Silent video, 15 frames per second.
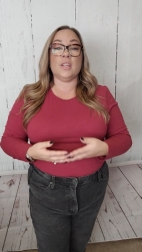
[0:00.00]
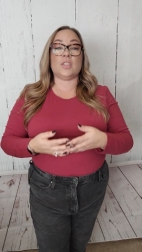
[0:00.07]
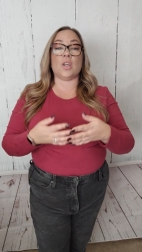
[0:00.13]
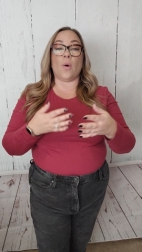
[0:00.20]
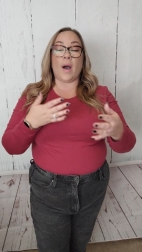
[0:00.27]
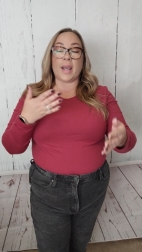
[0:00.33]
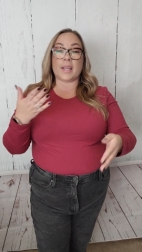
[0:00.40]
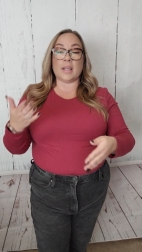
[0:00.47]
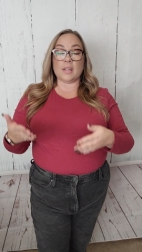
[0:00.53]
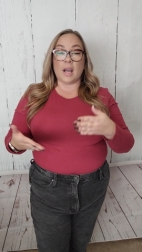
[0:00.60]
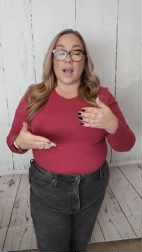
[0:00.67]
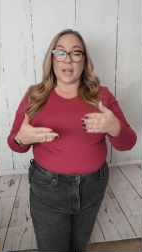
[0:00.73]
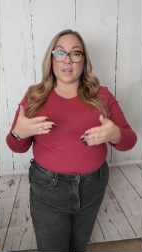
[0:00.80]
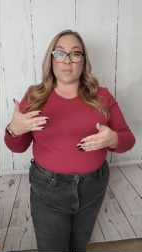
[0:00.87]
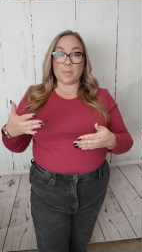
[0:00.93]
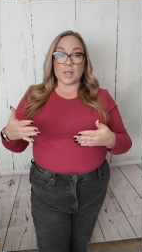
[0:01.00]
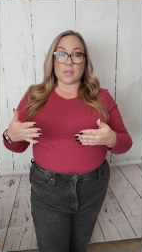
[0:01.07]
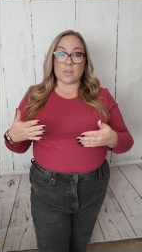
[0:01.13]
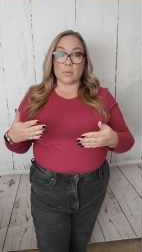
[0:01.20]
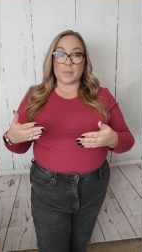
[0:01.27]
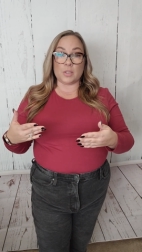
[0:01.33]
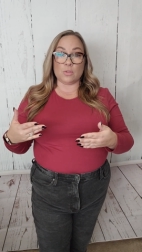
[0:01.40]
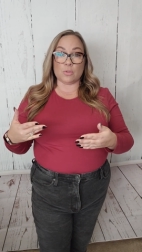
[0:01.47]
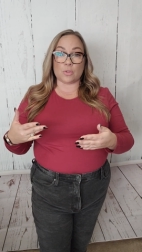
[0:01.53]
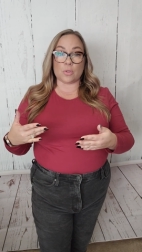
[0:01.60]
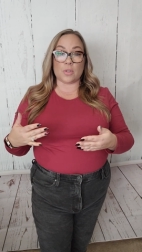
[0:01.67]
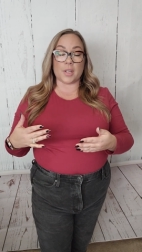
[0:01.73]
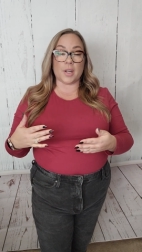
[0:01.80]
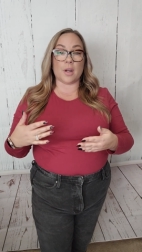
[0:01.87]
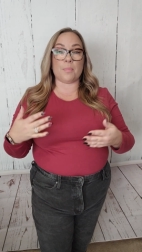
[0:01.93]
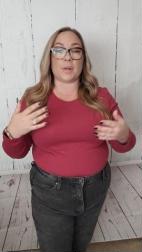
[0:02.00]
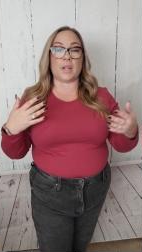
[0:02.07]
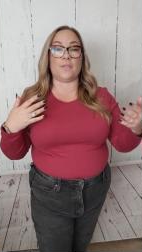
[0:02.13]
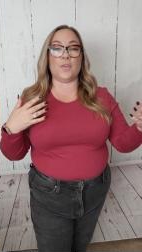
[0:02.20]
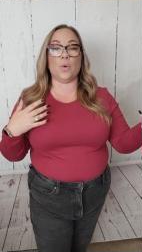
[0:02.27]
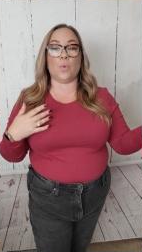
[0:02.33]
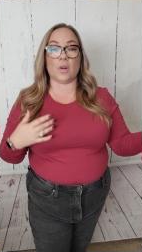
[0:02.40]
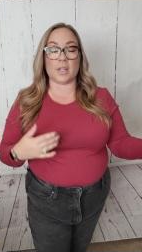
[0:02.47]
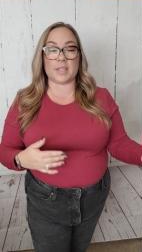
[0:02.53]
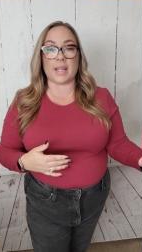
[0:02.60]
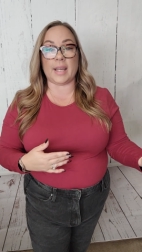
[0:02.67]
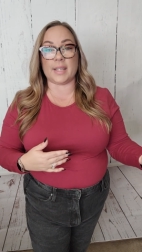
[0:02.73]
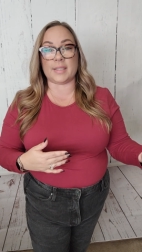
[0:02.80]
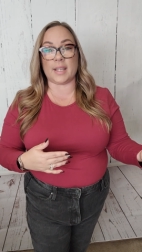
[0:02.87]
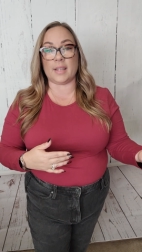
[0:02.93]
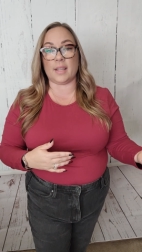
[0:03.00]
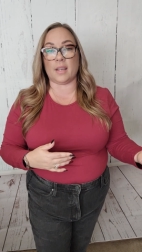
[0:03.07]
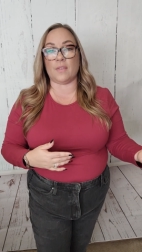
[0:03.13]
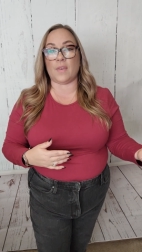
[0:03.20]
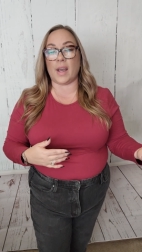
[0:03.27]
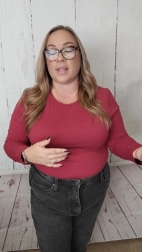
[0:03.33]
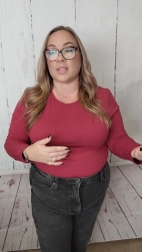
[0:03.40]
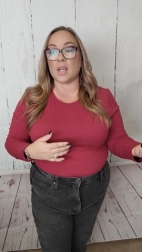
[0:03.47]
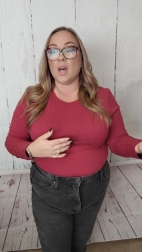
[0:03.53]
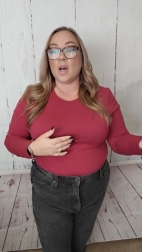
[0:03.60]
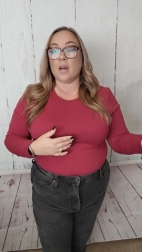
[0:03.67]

So I can kind of be a little bit neutral here. But if you were to take, say, the advice